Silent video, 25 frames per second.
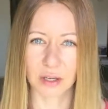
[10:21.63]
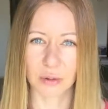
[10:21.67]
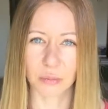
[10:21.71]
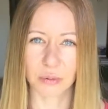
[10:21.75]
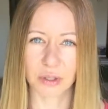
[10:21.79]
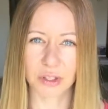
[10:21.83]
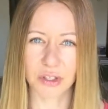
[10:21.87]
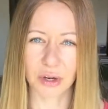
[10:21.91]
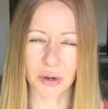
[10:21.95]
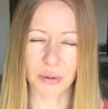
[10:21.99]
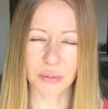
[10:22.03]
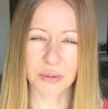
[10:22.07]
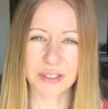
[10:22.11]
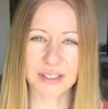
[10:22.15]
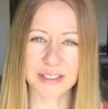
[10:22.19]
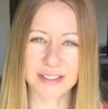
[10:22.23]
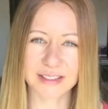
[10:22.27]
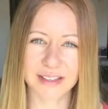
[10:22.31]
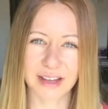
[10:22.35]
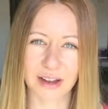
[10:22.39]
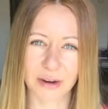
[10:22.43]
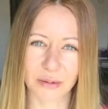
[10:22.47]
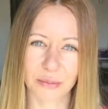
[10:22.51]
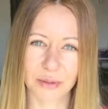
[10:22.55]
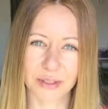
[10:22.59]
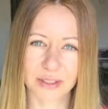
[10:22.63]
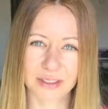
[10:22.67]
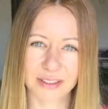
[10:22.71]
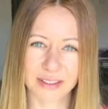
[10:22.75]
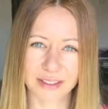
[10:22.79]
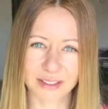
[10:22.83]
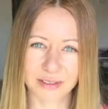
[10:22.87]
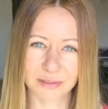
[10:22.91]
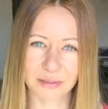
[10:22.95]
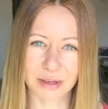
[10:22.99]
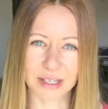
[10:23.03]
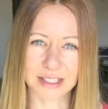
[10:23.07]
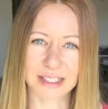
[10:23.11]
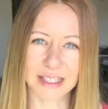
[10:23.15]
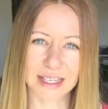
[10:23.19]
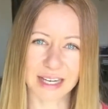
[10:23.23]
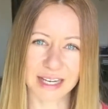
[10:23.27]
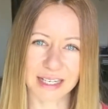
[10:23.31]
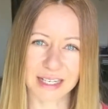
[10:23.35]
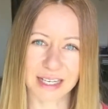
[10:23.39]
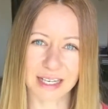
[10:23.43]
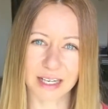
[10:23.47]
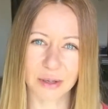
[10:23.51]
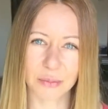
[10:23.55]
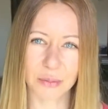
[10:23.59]
We know it is not really
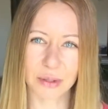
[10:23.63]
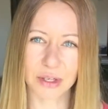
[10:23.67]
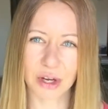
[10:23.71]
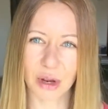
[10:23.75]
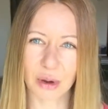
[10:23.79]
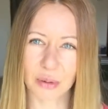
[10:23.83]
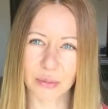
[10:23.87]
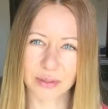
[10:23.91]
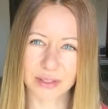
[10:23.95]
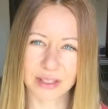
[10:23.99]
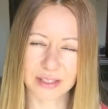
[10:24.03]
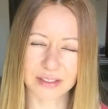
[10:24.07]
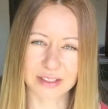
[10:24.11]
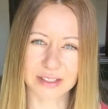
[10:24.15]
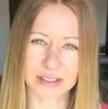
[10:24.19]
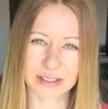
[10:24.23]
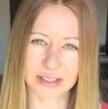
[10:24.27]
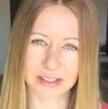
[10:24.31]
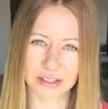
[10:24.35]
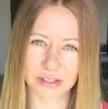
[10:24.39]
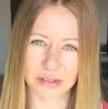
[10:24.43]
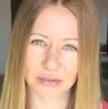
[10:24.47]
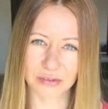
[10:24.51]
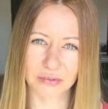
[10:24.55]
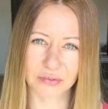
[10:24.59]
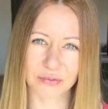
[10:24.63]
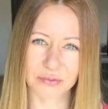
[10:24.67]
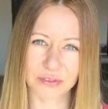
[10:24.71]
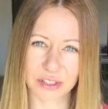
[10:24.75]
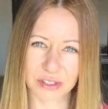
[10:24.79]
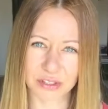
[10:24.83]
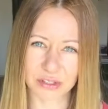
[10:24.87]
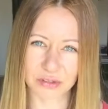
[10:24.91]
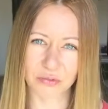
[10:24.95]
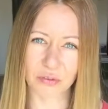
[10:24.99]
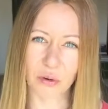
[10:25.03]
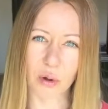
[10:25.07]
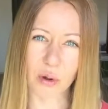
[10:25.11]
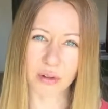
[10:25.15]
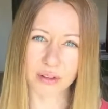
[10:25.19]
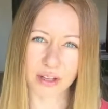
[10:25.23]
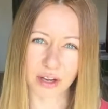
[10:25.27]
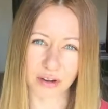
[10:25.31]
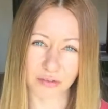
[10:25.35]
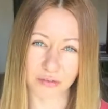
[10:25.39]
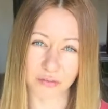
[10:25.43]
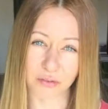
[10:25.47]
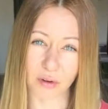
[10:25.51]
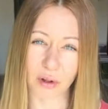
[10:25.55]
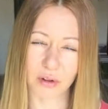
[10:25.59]
resonating. We know there
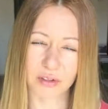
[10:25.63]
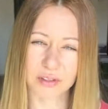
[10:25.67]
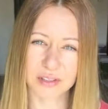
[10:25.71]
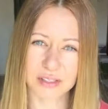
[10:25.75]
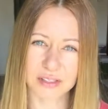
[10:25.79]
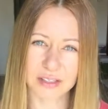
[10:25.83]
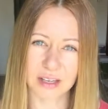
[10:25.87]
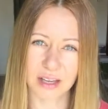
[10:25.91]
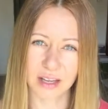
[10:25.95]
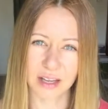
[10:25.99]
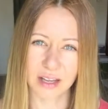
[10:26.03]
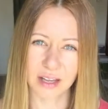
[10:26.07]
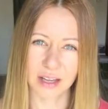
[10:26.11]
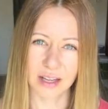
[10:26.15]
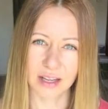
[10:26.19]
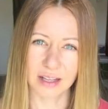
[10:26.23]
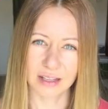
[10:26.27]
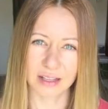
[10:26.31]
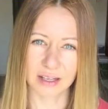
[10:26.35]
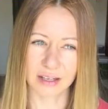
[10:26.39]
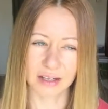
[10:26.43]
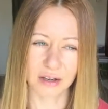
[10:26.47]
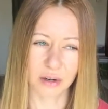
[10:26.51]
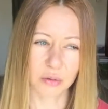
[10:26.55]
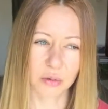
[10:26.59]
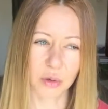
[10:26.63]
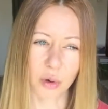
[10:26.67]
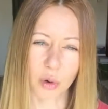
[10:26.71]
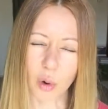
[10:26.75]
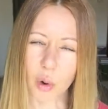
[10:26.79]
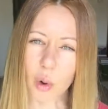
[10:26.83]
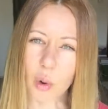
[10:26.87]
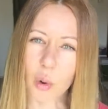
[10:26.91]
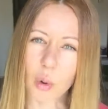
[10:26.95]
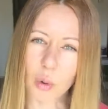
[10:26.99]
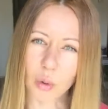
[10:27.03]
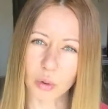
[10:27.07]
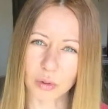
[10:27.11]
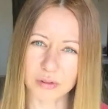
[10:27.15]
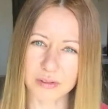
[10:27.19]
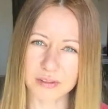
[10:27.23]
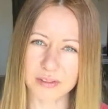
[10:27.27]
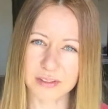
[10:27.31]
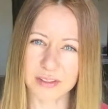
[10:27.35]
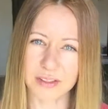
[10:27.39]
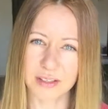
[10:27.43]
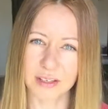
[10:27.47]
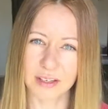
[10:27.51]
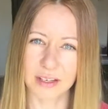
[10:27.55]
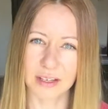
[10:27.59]
are faults, there are
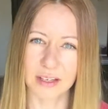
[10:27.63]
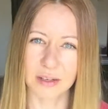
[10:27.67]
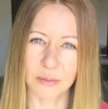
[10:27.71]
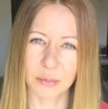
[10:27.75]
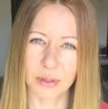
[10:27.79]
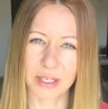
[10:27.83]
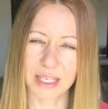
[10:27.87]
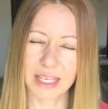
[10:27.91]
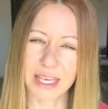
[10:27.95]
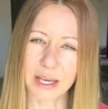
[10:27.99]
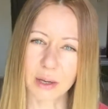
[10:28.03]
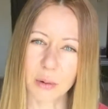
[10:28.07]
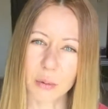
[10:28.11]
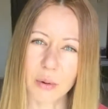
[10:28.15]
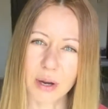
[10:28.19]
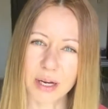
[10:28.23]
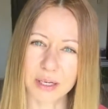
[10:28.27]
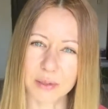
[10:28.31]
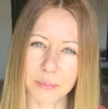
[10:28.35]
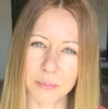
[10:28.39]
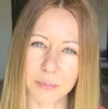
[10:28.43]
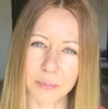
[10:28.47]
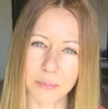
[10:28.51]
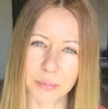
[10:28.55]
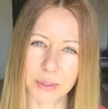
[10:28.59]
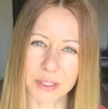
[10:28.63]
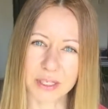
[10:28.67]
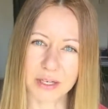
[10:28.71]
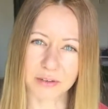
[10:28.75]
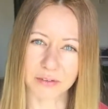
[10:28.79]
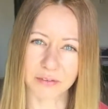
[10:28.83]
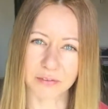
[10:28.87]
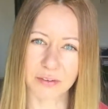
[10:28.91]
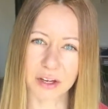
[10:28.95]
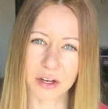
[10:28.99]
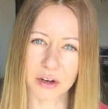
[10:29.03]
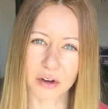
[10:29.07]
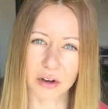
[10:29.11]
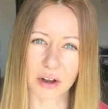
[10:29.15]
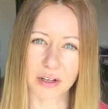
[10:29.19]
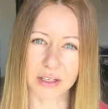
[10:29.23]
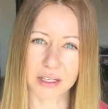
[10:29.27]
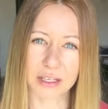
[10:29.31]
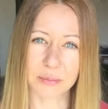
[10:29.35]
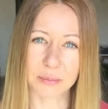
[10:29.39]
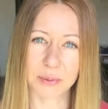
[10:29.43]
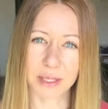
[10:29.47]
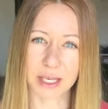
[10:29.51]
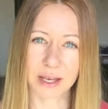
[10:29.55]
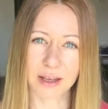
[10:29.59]
holes. We can't quite put our finger on
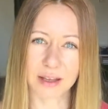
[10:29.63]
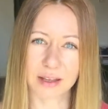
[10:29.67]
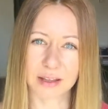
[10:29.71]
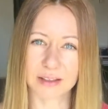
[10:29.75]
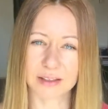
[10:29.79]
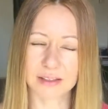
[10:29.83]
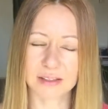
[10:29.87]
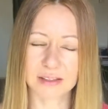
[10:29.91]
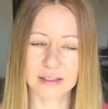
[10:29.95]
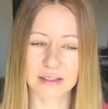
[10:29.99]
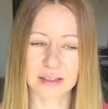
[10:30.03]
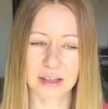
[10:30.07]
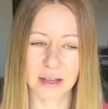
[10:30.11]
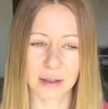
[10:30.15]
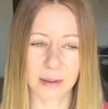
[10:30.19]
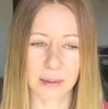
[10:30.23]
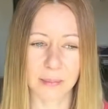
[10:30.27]
it because,